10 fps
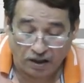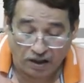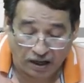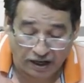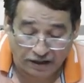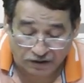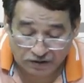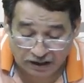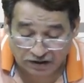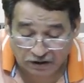And
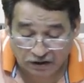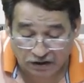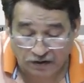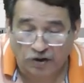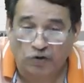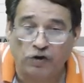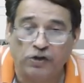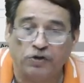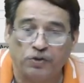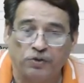sales return is equal
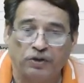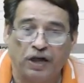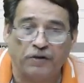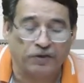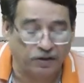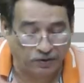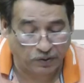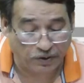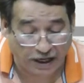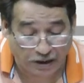to 2,000. So
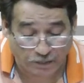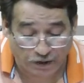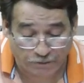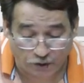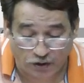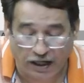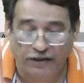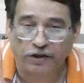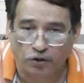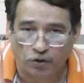that being
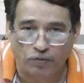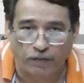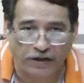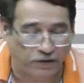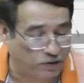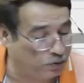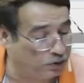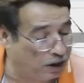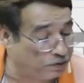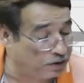492 minus
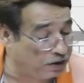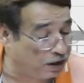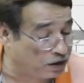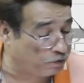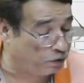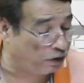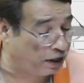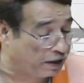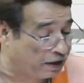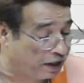2,000, that is
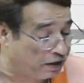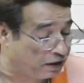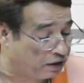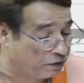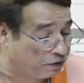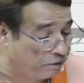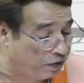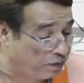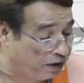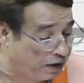4,90,000 will
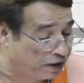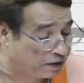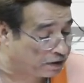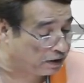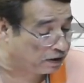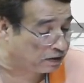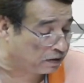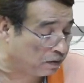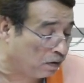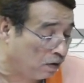be net
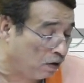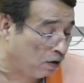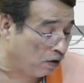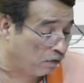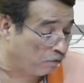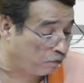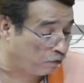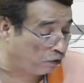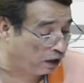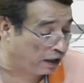sales.
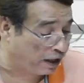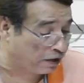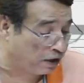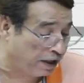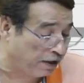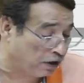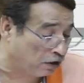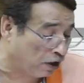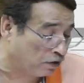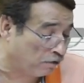
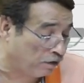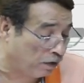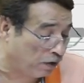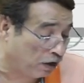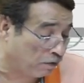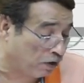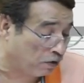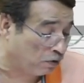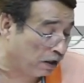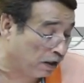4,90,000 will be equal
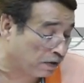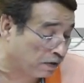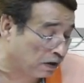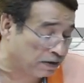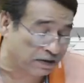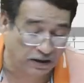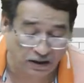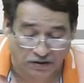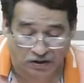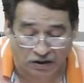to net sales.
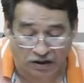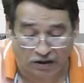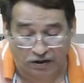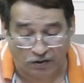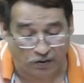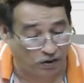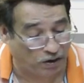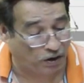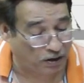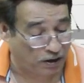Is it clear to you or
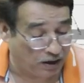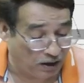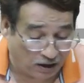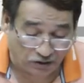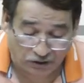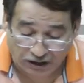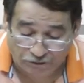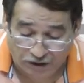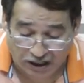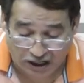not? Then
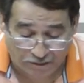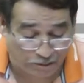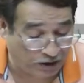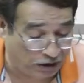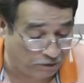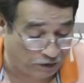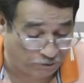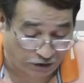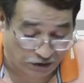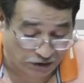we have been given
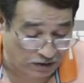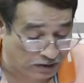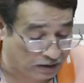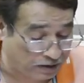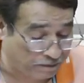wages.